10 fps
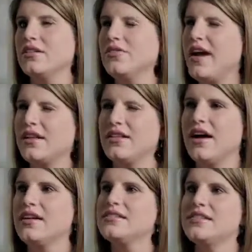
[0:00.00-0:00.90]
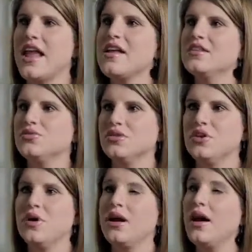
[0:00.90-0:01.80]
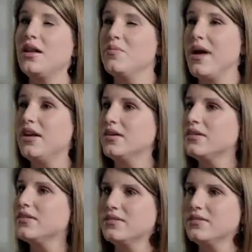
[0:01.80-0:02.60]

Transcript: the fact that I stayed is really what got him better.